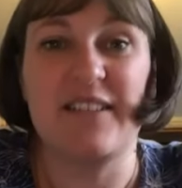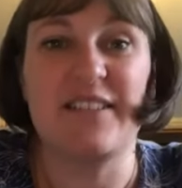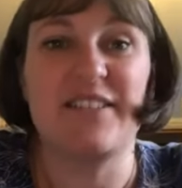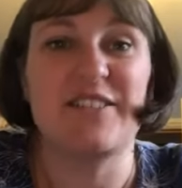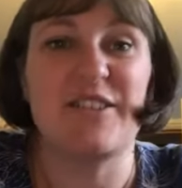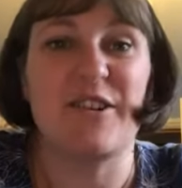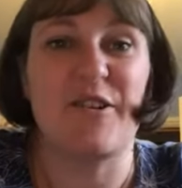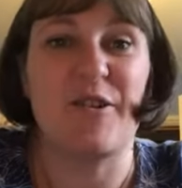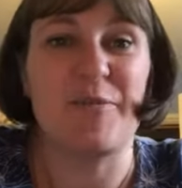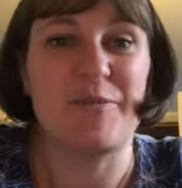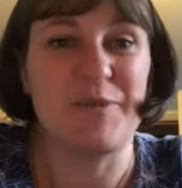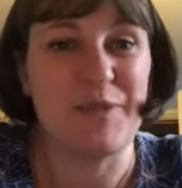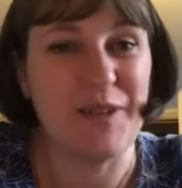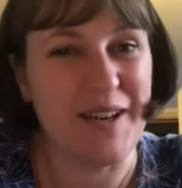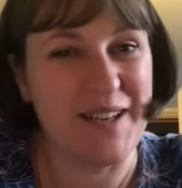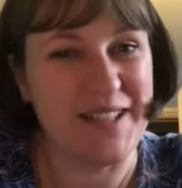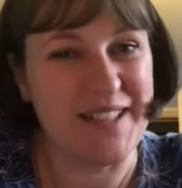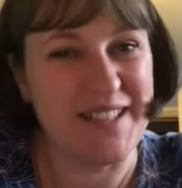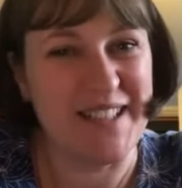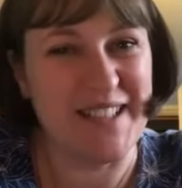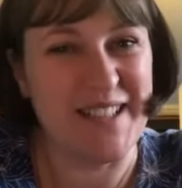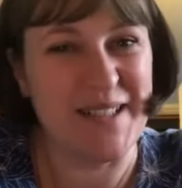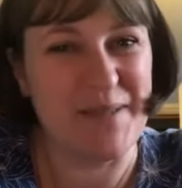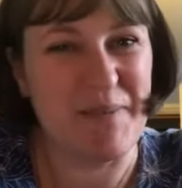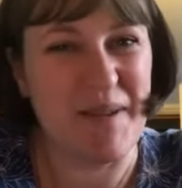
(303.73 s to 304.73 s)
So I'm not
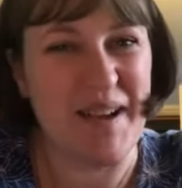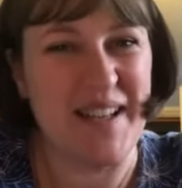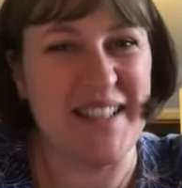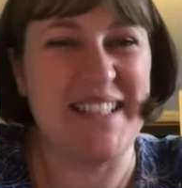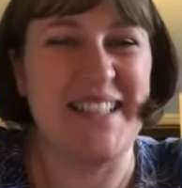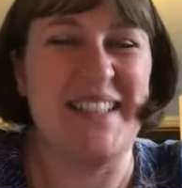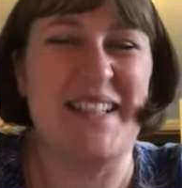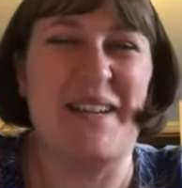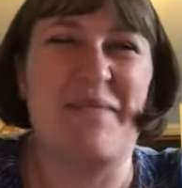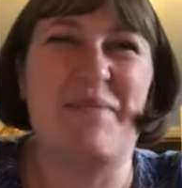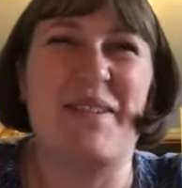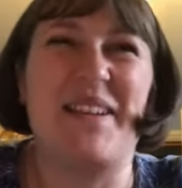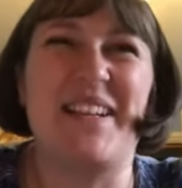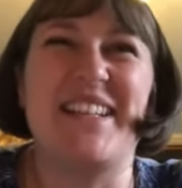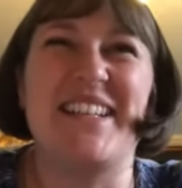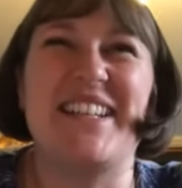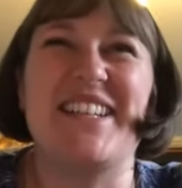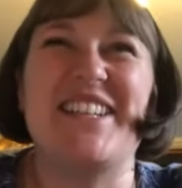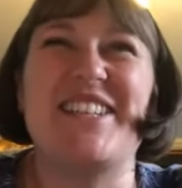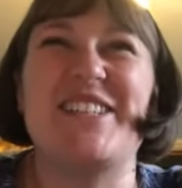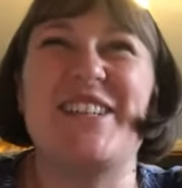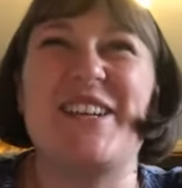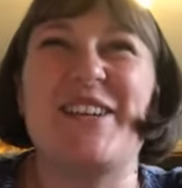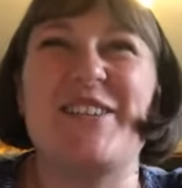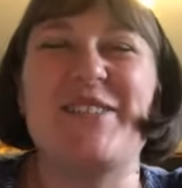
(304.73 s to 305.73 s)
anticipating that being an
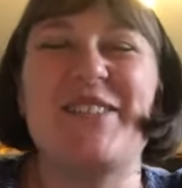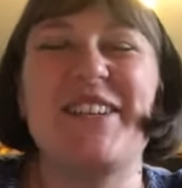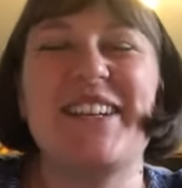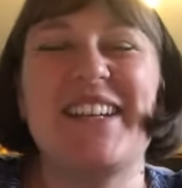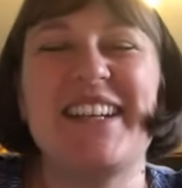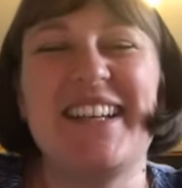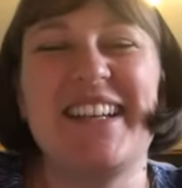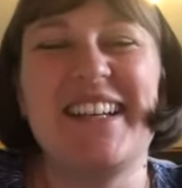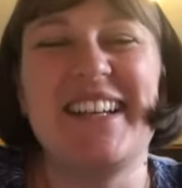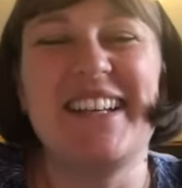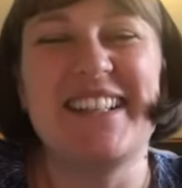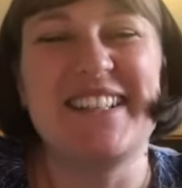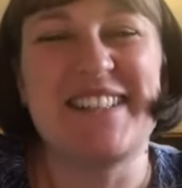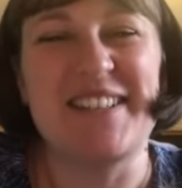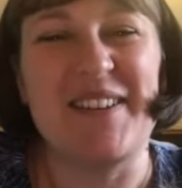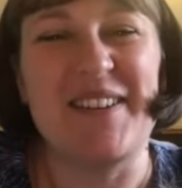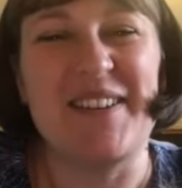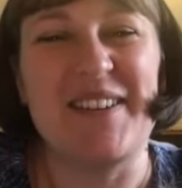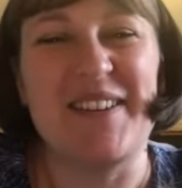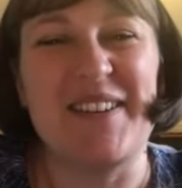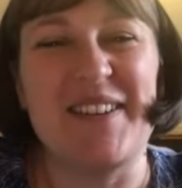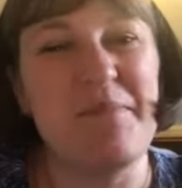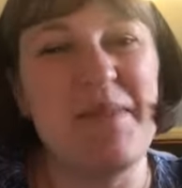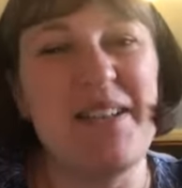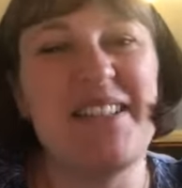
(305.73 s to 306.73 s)
issue. So
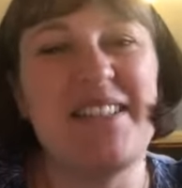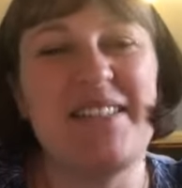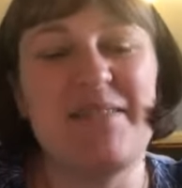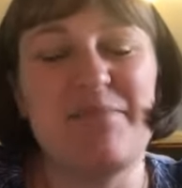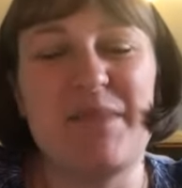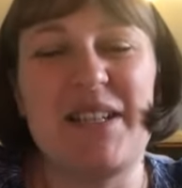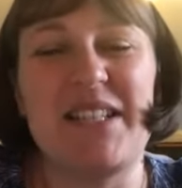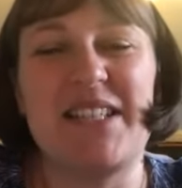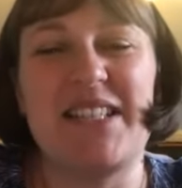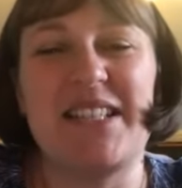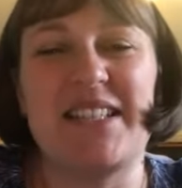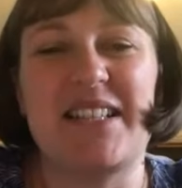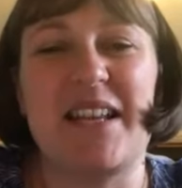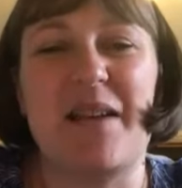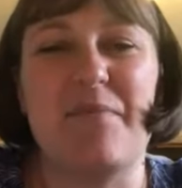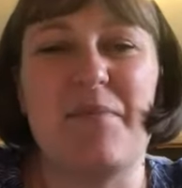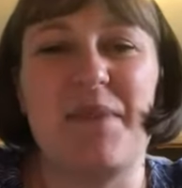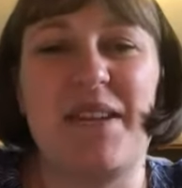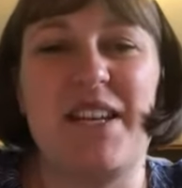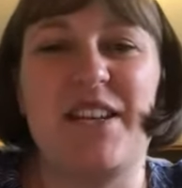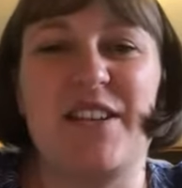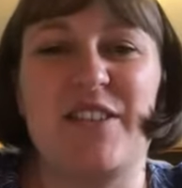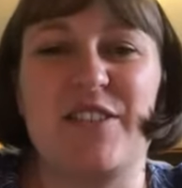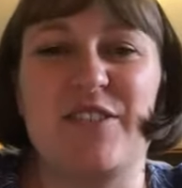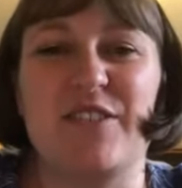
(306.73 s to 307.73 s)
yeah, mid-December
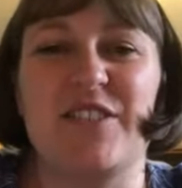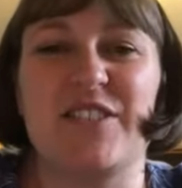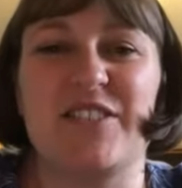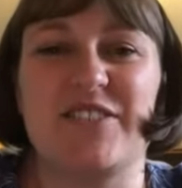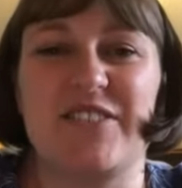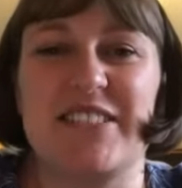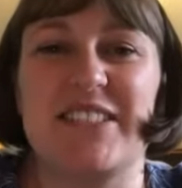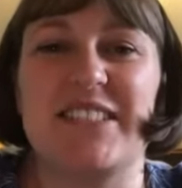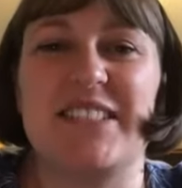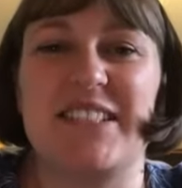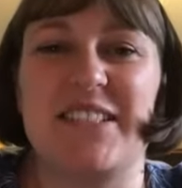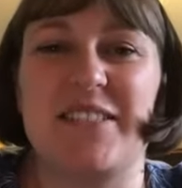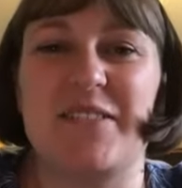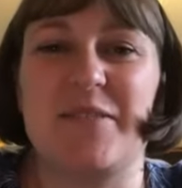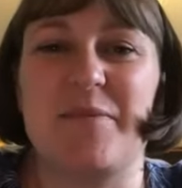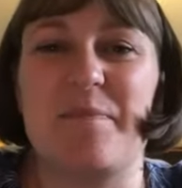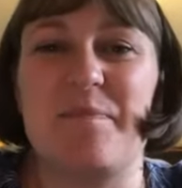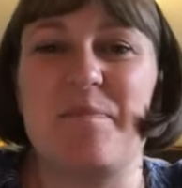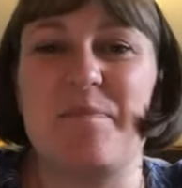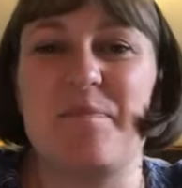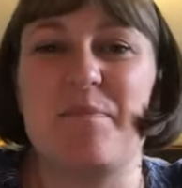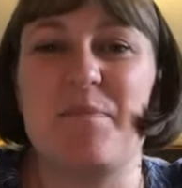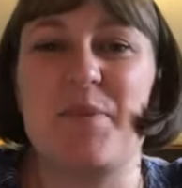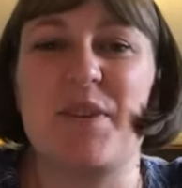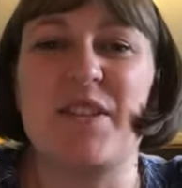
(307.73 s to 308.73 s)
you can order until,
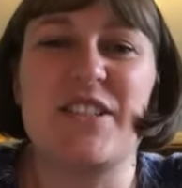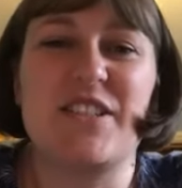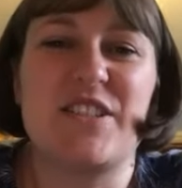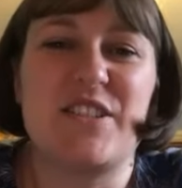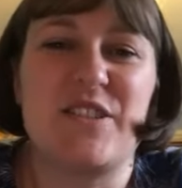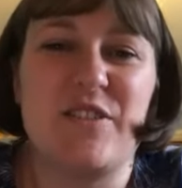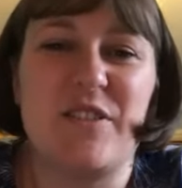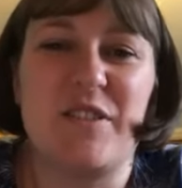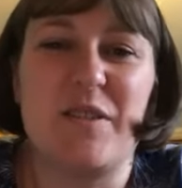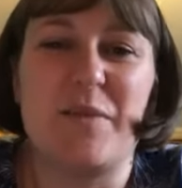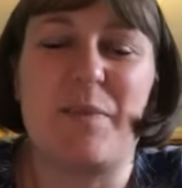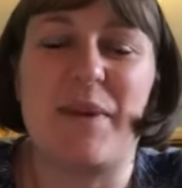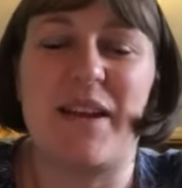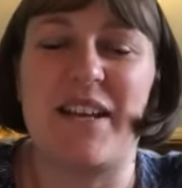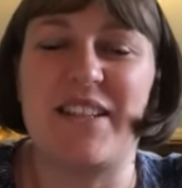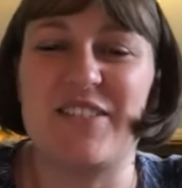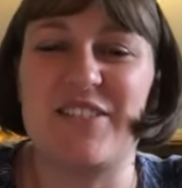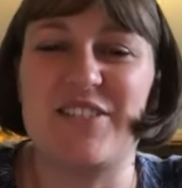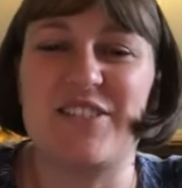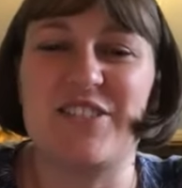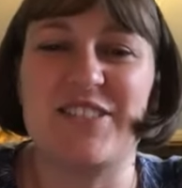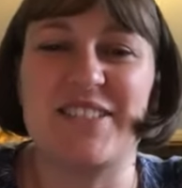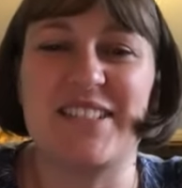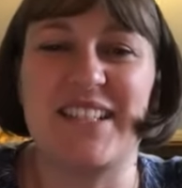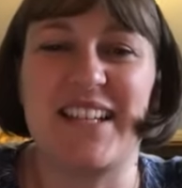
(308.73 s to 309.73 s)
but the sooner the
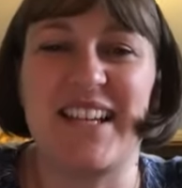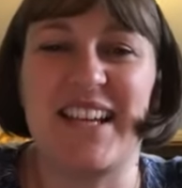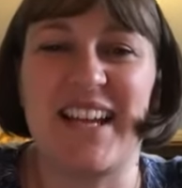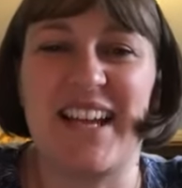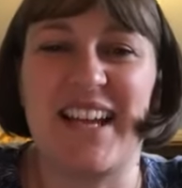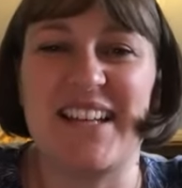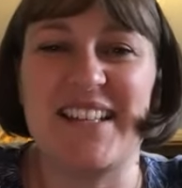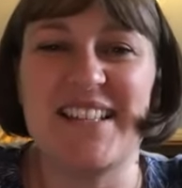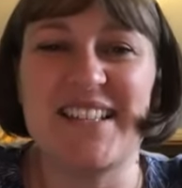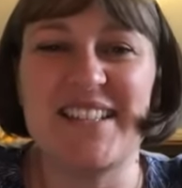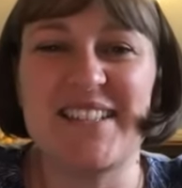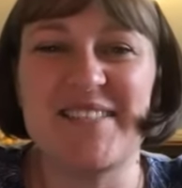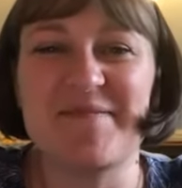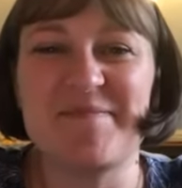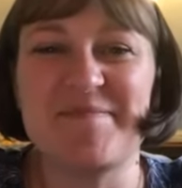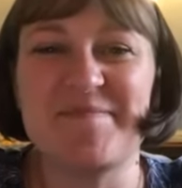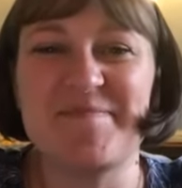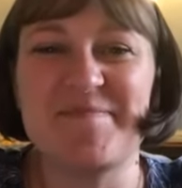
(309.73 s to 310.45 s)
better, just in case.